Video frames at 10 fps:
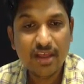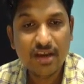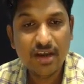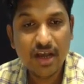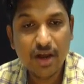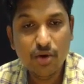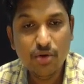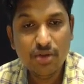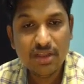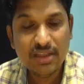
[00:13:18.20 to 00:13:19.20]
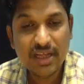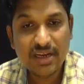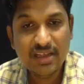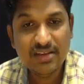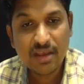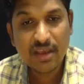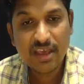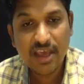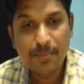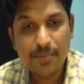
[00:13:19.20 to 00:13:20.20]
Now that is
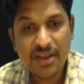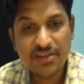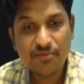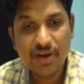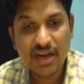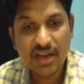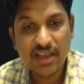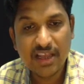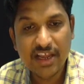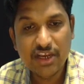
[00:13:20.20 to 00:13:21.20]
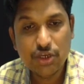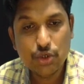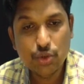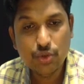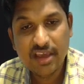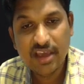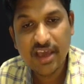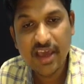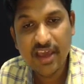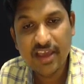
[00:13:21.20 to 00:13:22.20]
k plus 1 into
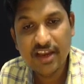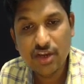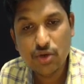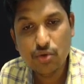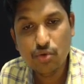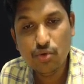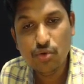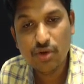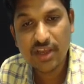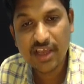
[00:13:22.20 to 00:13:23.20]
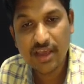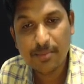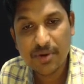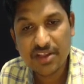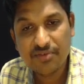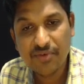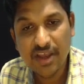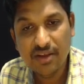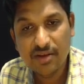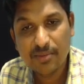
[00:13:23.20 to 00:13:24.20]
k plus
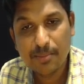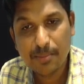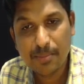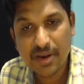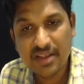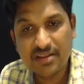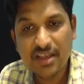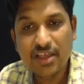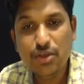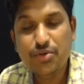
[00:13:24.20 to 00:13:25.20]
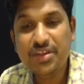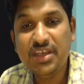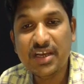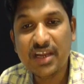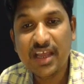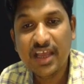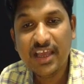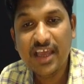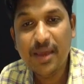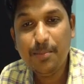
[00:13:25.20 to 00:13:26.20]
5 plus, you see here,
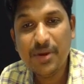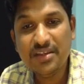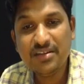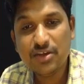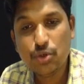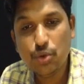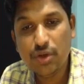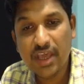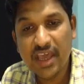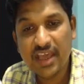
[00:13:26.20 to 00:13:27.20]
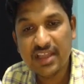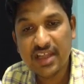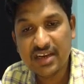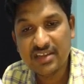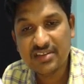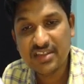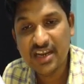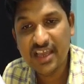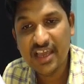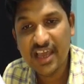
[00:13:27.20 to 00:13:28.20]
k plus 2k, that is
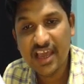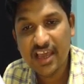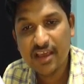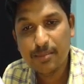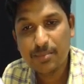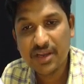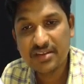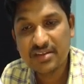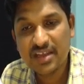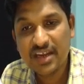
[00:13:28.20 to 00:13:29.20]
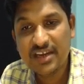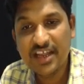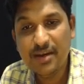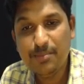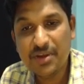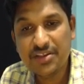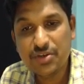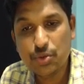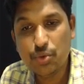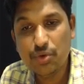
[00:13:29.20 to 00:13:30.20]
3k plus 10 plus
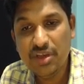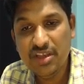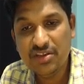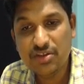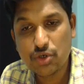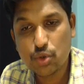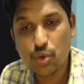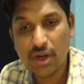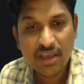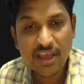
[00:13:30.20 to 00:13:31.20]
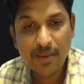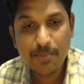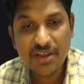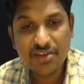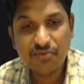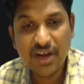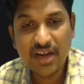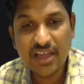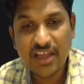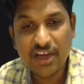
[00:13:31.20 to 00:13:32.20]
2 is 12. K plus
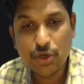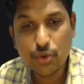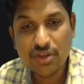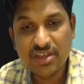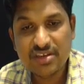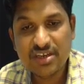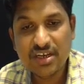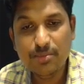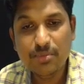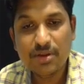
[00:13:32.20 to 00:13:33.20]
1 into this term